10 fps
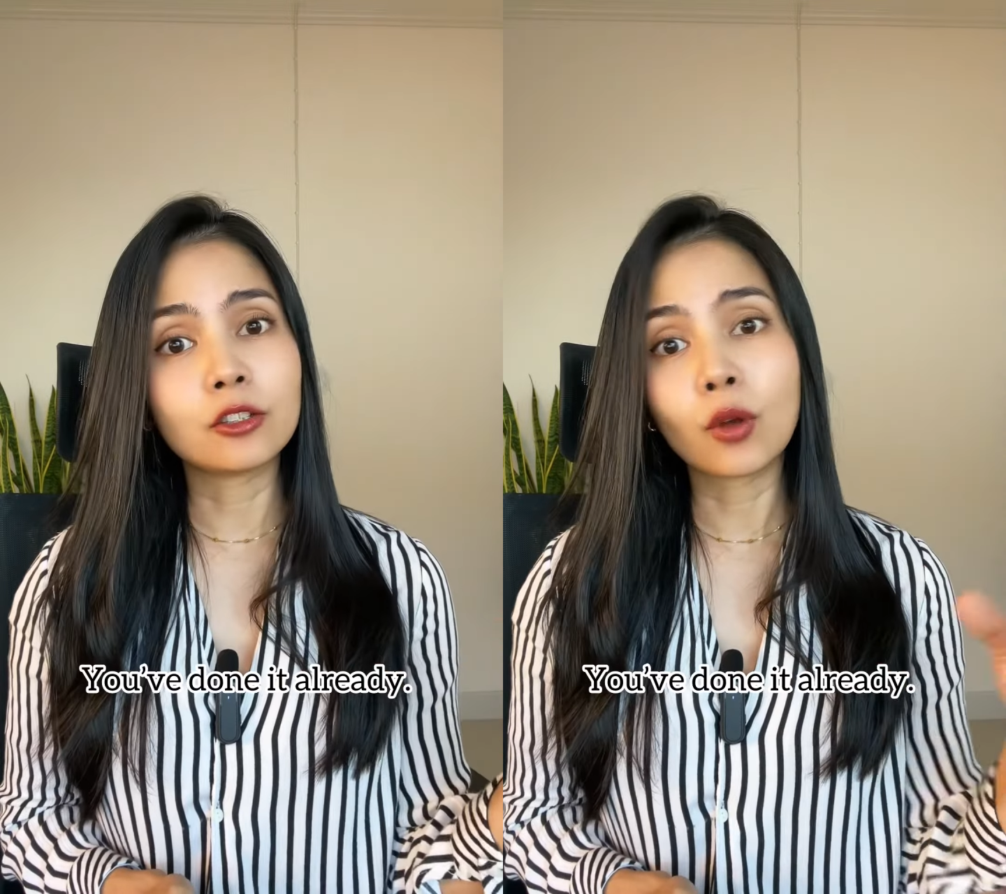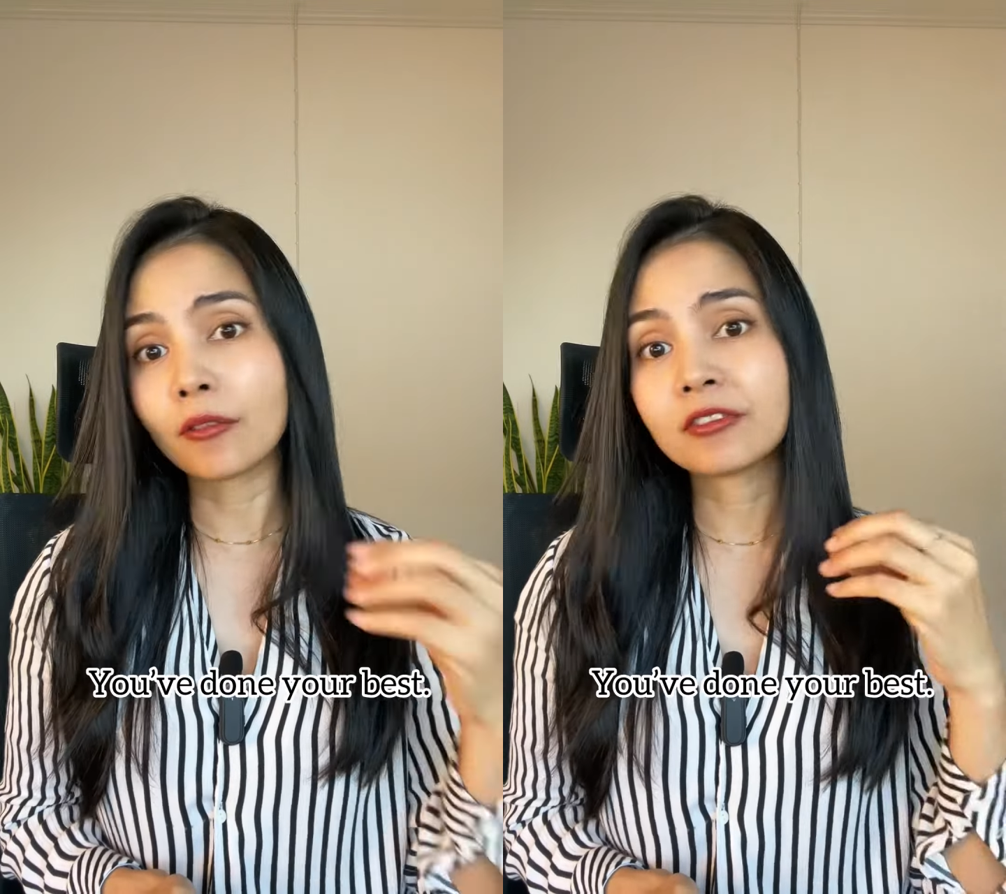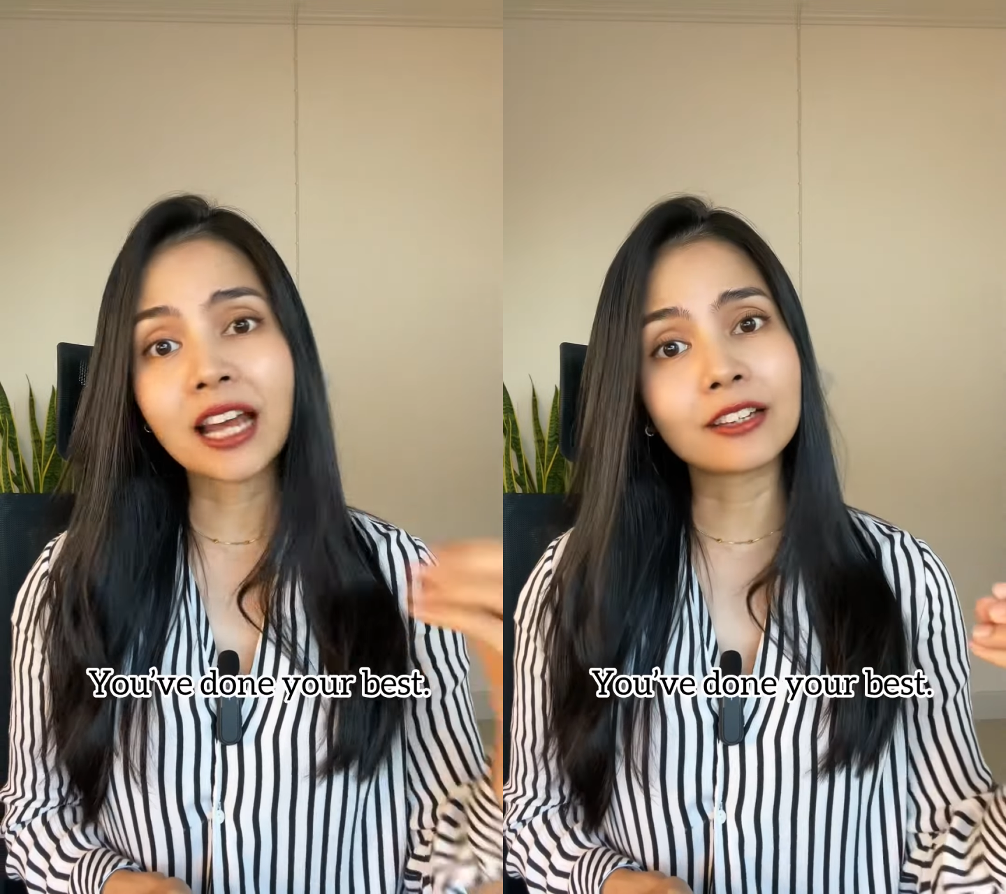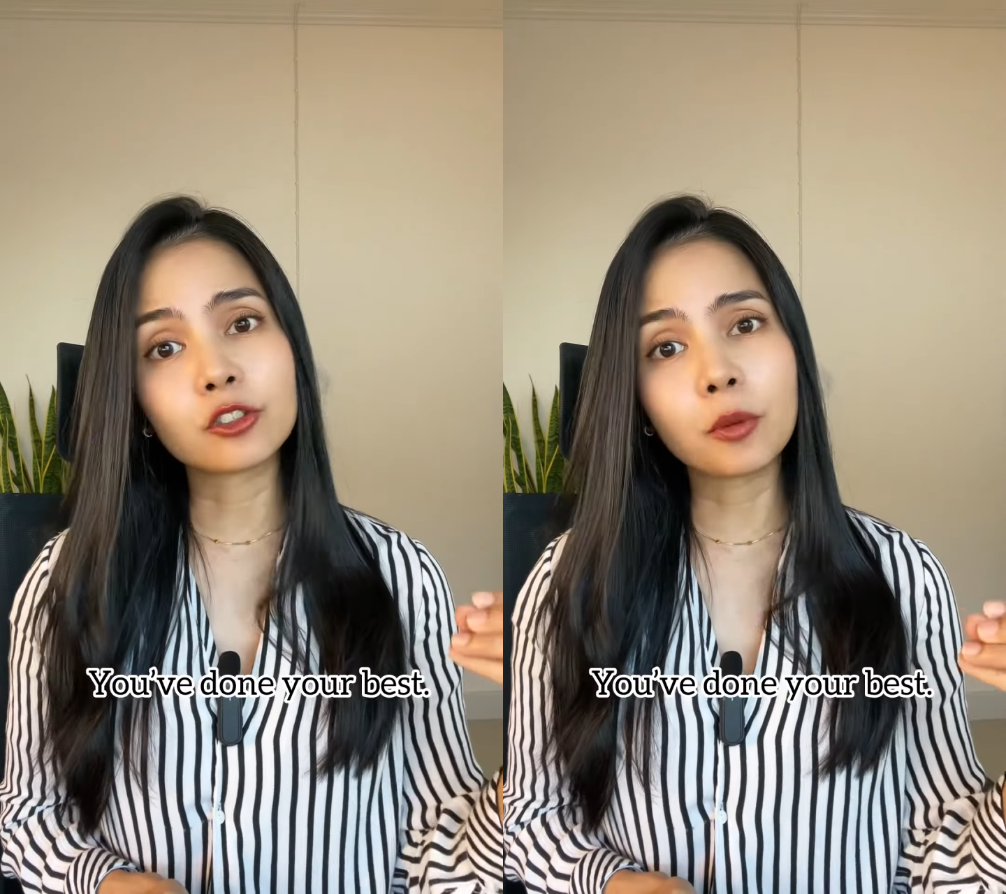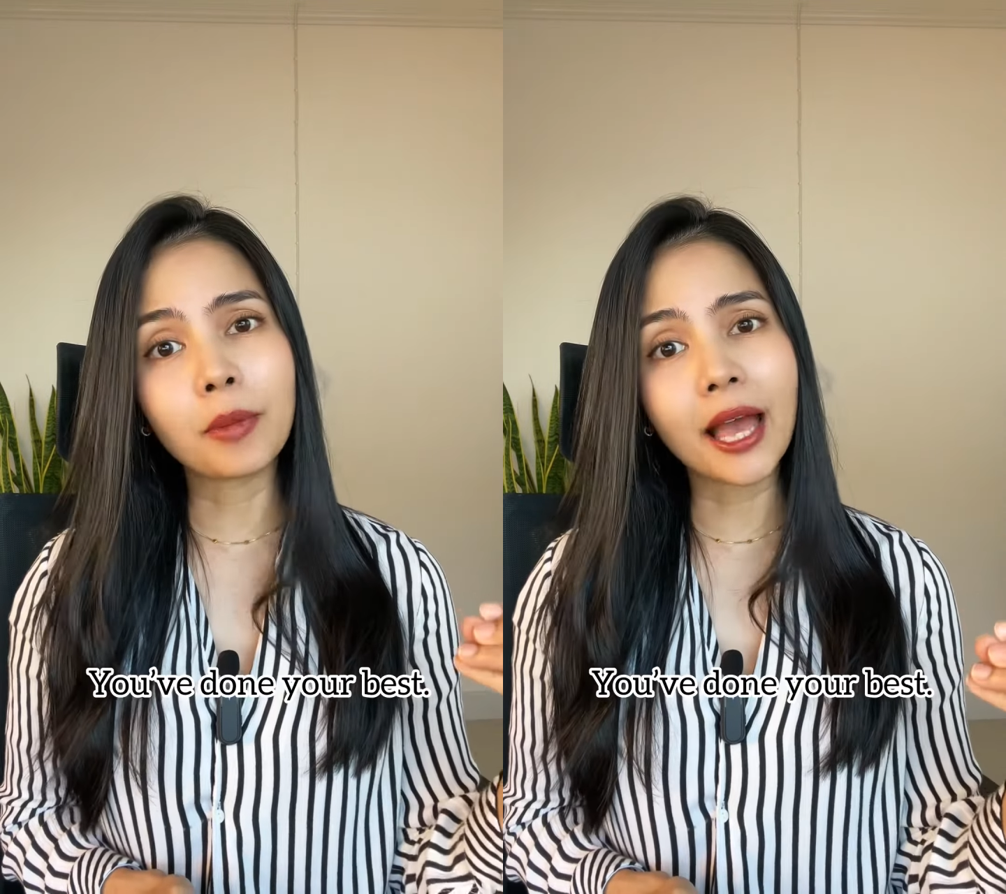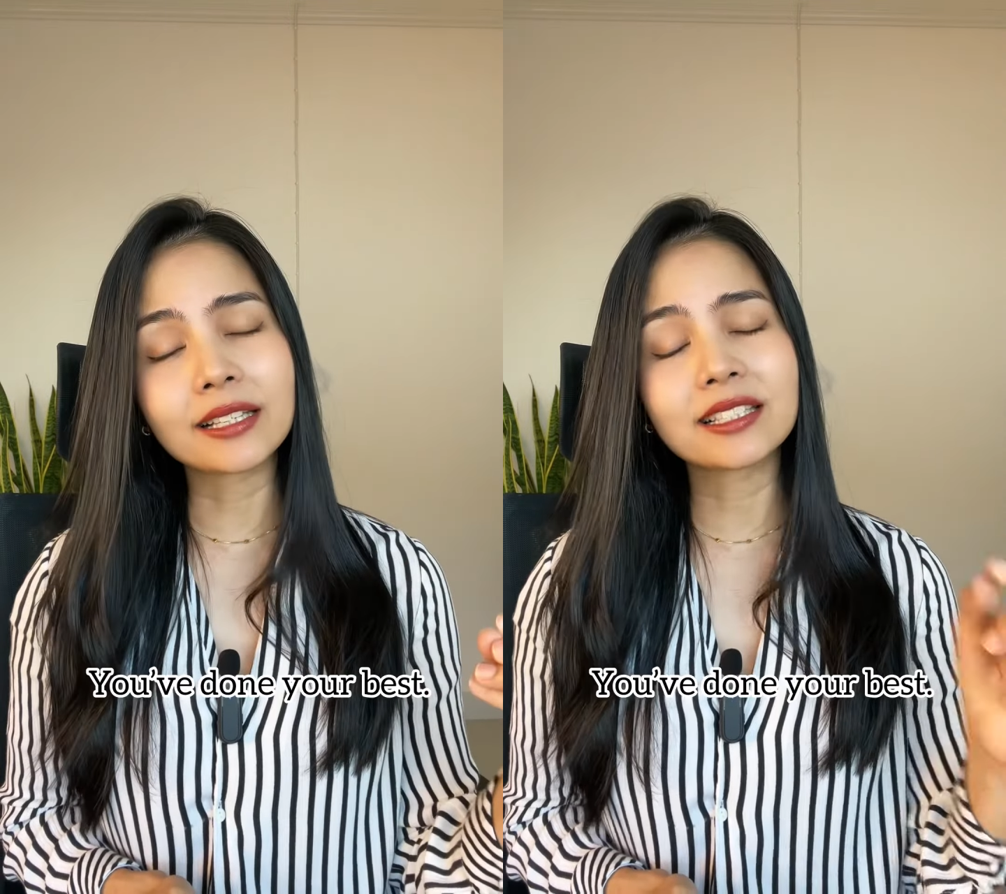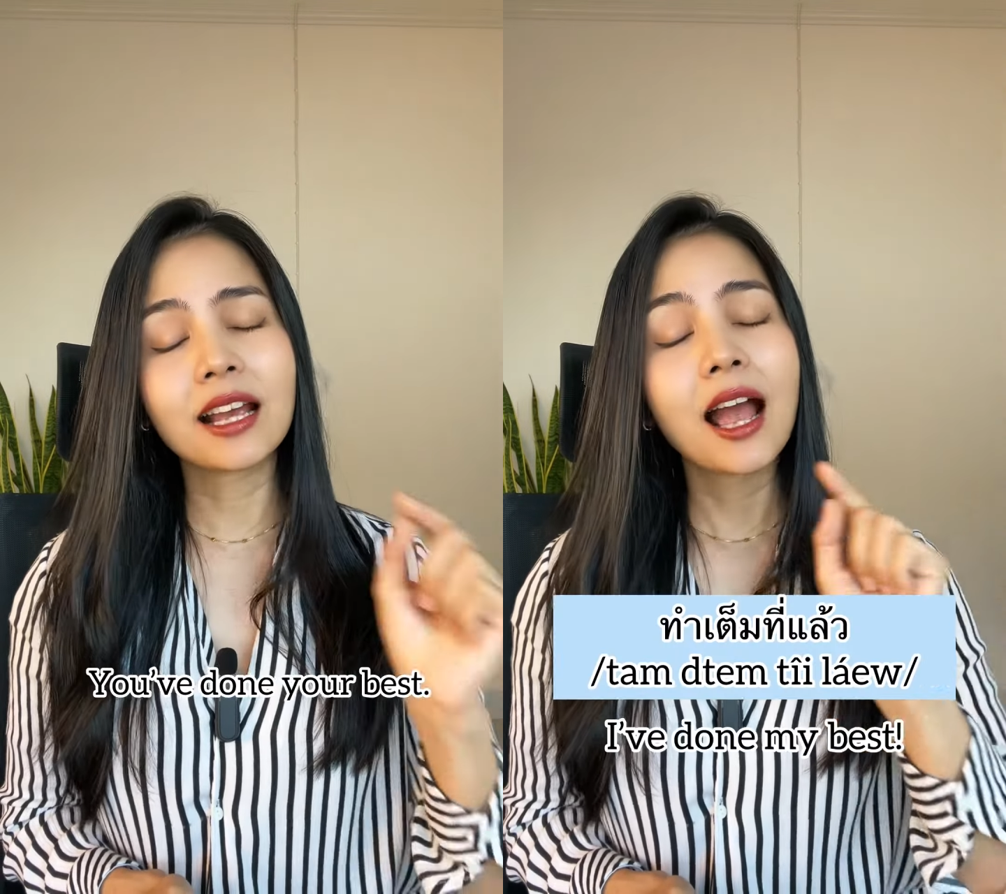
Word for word: you have done your best